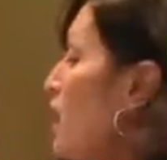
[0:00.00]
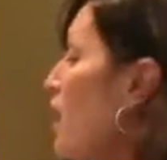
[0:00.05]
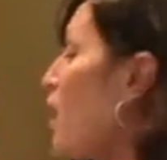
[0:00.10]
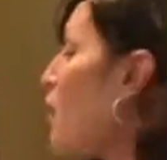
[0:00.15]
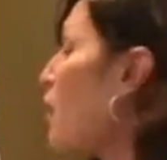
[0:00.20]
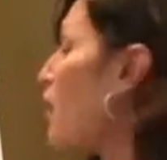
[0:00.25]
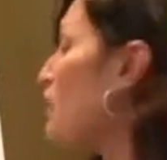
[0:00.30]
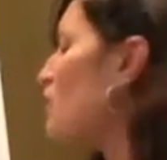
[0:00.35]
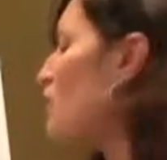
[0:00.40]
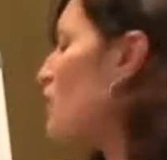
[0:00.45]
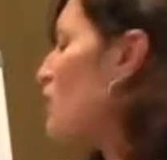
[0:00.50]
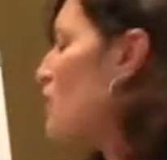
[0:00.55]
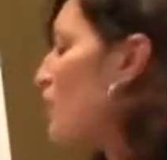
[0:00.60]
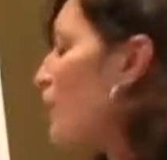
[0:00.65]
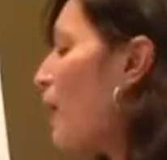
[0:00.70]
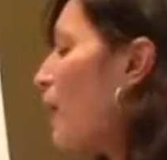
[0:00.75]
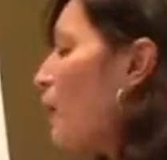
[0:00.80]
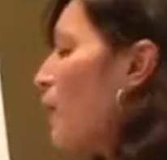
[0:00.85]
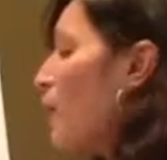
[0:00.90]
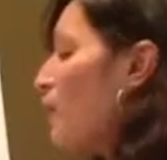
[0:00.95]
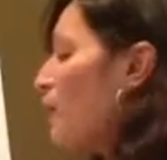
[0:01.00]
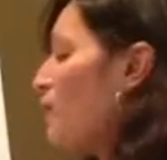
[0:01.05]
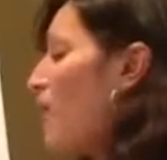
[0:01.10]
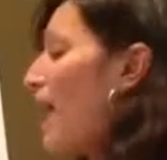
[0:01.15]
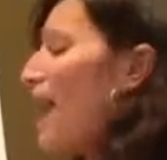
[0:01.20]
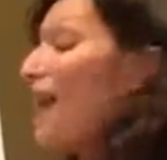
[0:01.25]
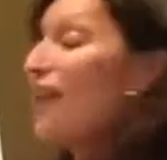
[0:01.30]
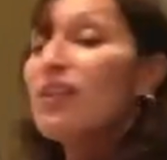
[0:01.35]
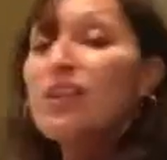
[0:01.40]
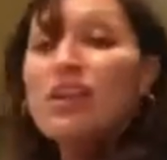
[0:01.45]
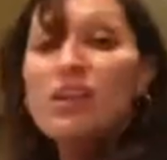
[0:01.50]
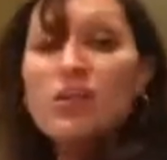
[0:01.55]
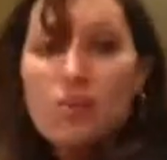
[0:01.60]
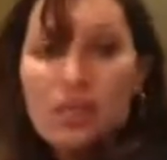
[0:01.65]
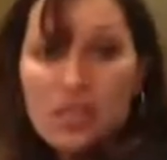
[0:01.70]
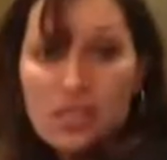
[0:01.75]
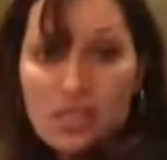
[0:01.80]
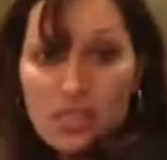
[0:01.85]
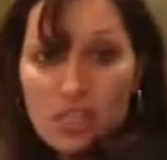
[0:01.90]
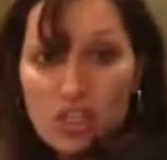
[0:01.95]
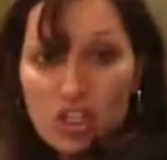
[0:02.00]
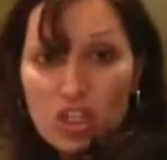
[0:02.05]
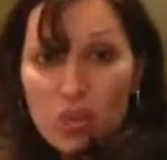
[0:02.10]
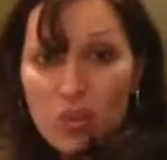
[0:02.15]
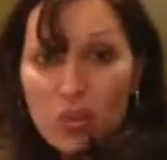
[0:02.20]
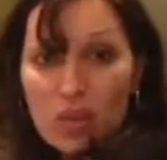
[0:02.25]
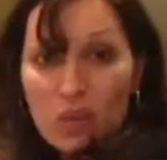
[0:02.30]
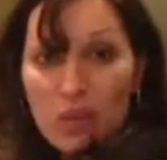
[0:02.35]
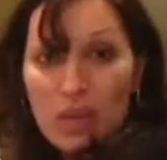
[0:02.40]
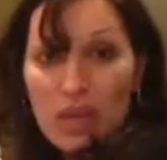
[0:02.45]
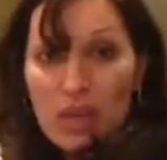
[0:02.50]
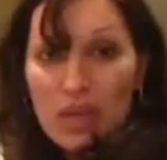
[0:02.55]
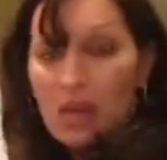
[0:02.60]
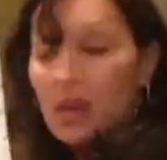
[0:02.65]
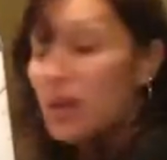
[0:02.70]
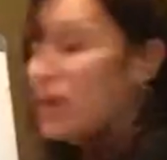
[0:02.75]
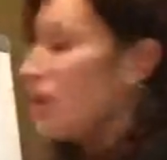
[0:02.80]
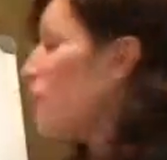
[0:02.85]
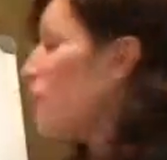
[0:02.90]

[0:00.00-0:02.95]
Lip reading: And we have to think about what value this digit would be.